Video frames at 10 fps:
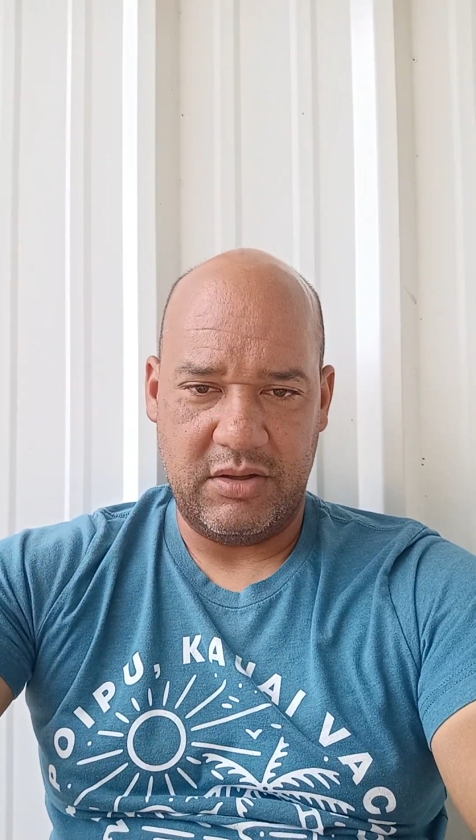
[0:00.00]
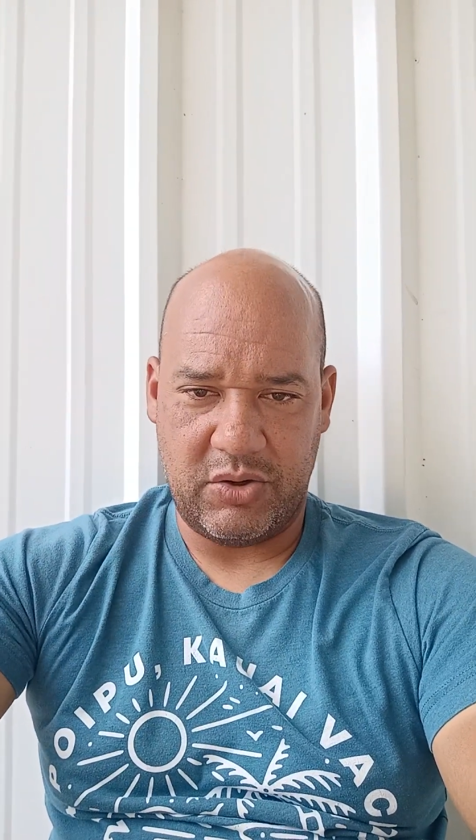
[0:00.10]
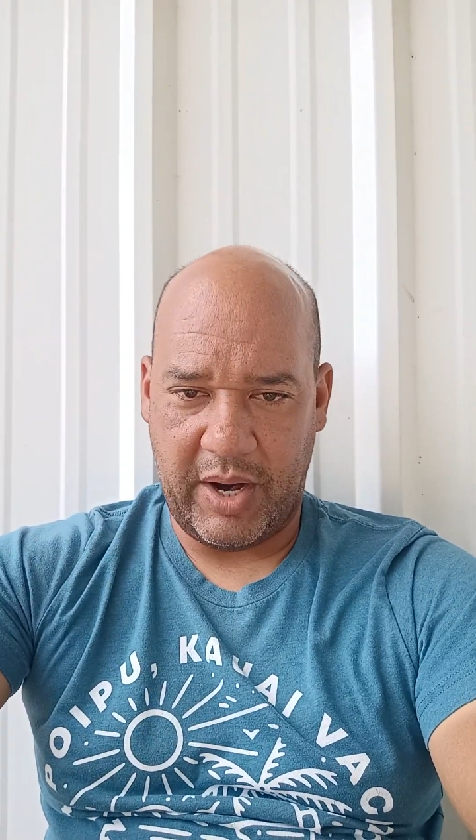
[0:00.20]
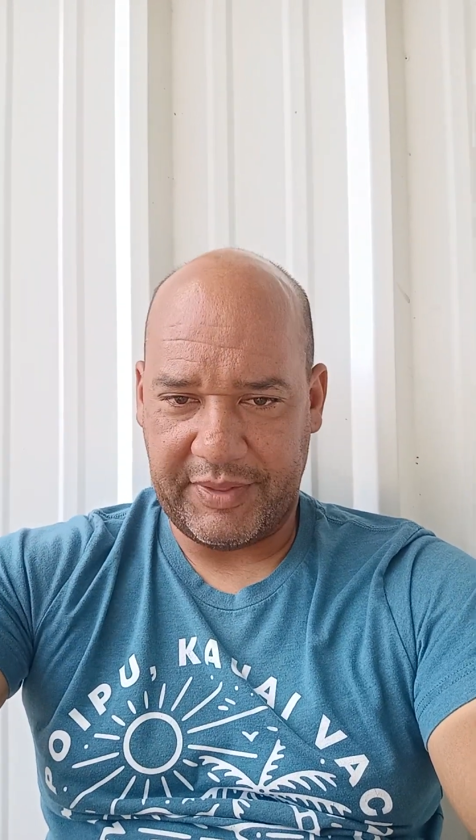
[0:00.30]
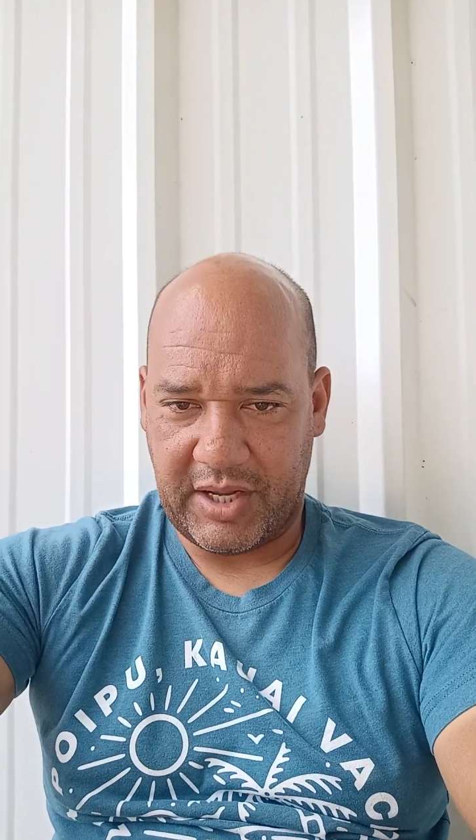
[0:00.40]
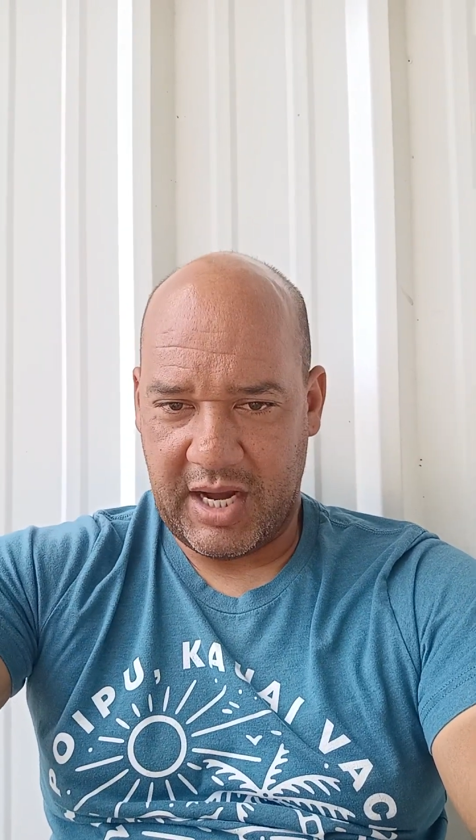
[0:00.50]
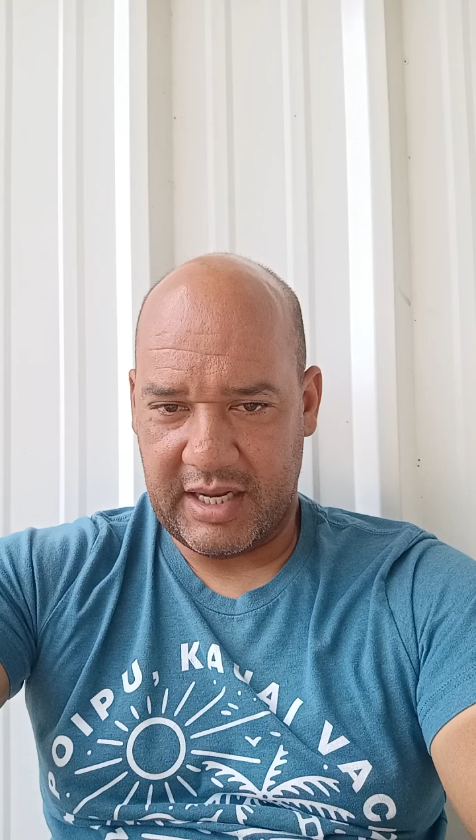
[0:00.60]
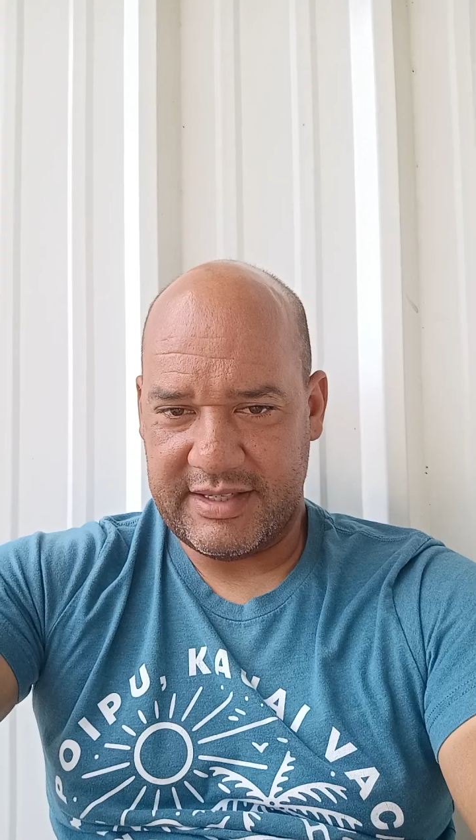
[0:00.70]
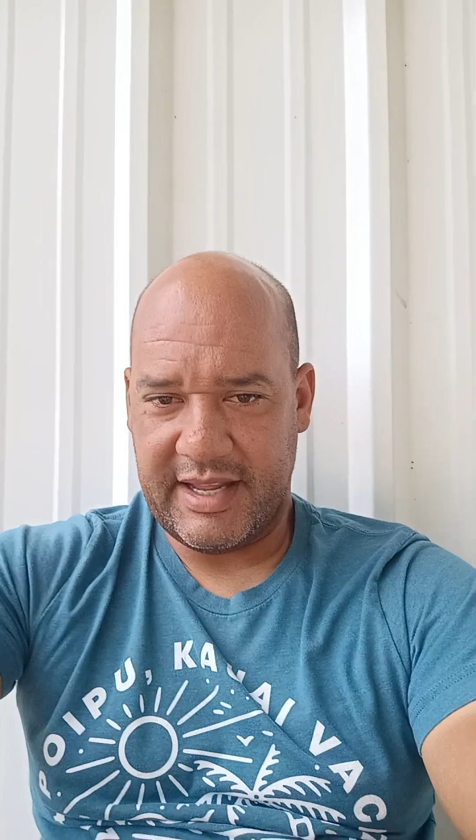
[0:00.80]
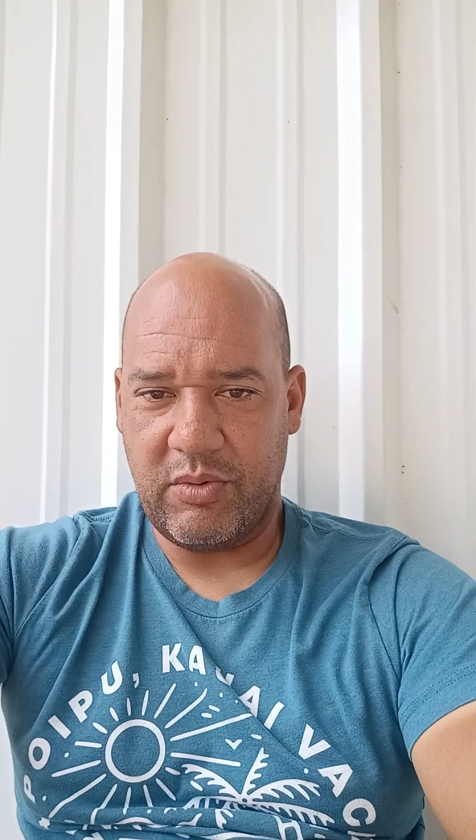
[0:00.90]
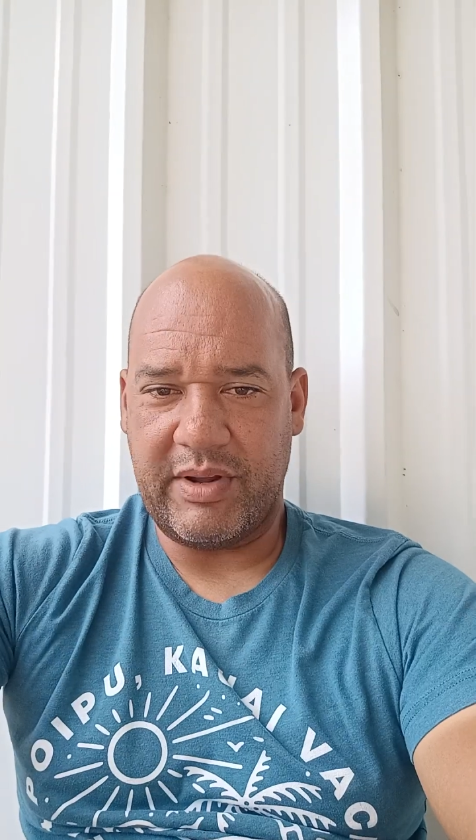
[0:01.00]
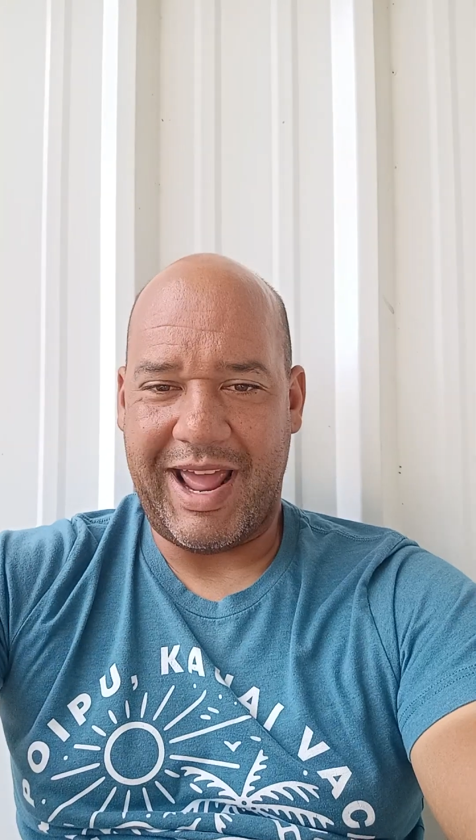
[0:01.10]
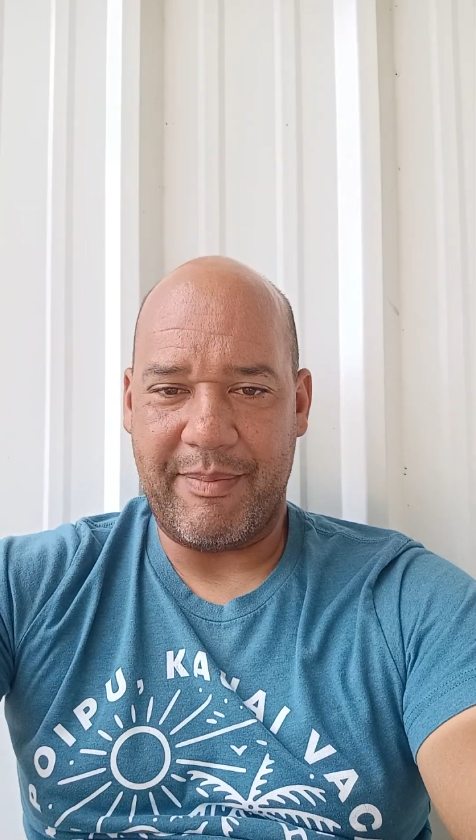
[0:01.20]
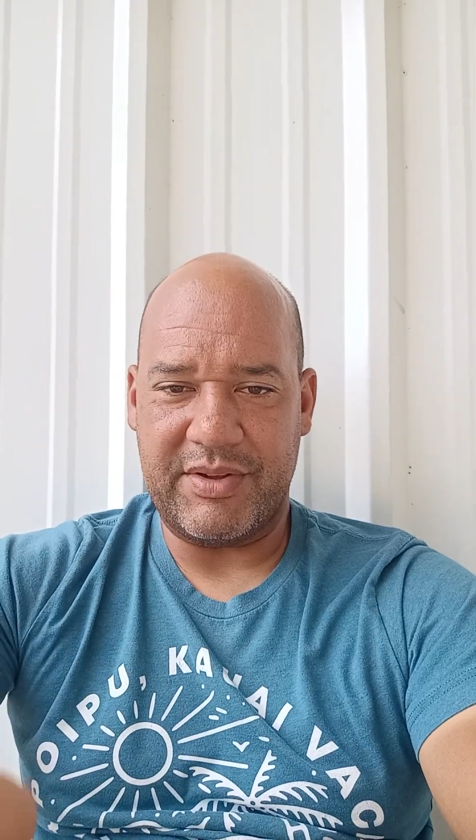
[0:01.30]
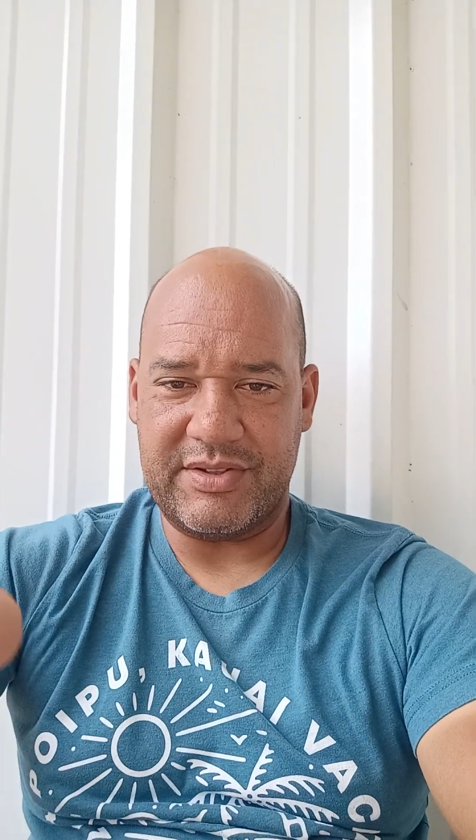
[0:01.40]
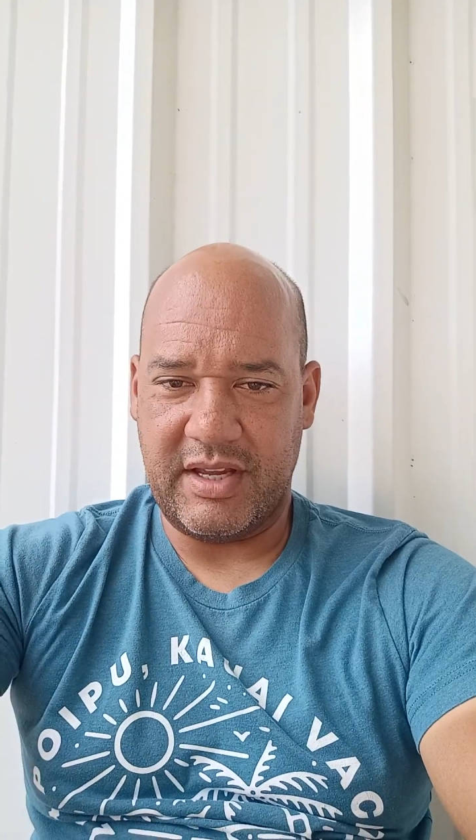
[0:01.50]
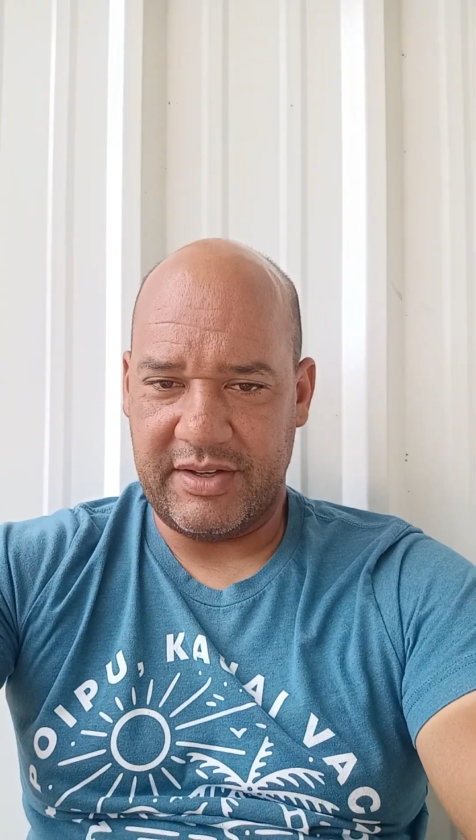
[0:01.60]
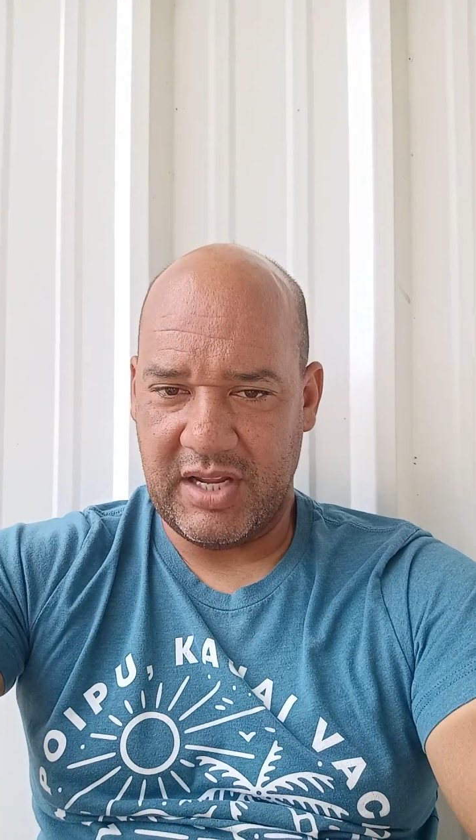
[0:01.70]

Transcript: You create the content, what happens?